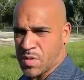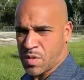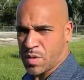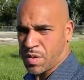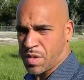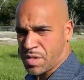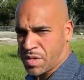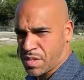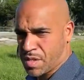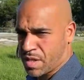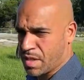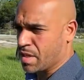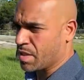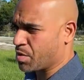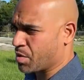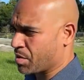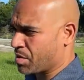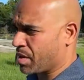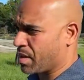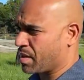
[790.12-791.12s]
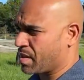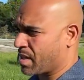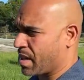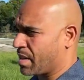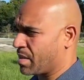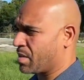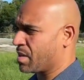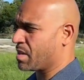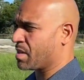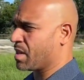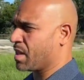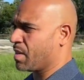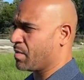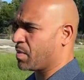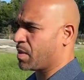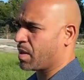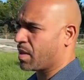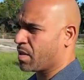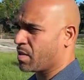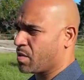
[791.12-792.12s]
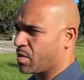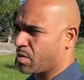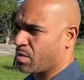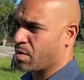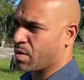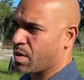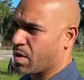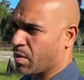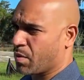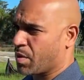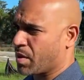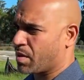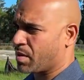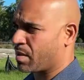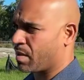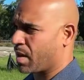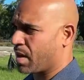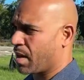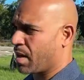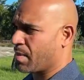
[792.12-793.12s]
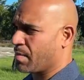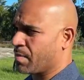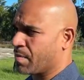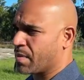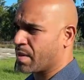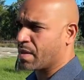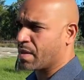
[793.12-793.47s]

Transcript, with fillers: So this is an interesting site to see because, you know, this, oh,